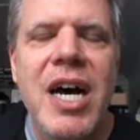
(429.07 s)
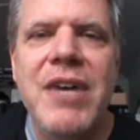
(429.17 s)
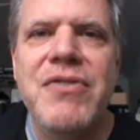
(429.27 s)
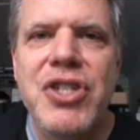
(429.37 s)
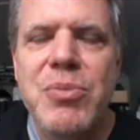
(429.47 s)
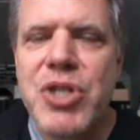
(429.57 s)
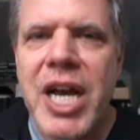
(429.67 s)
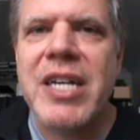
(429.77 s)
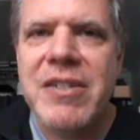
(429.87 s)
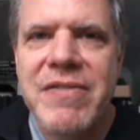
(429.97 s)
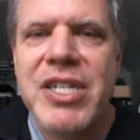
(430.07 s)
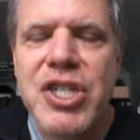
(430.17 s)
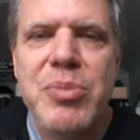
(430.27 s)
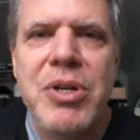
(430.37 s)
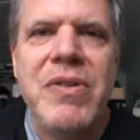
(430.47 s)
of subjective
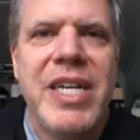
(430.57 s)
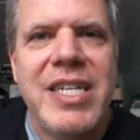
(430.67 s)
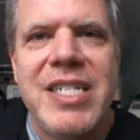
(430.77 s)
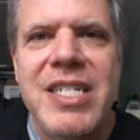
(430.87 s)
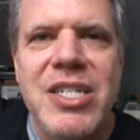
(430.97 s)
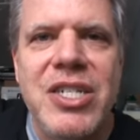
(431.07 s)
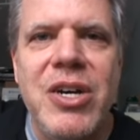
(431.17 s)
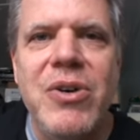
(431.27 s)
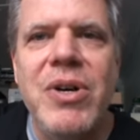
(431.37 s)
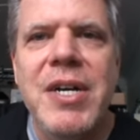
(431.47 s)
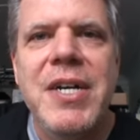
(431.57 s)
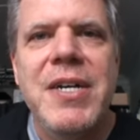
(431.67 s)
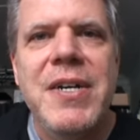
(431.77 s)
experience. So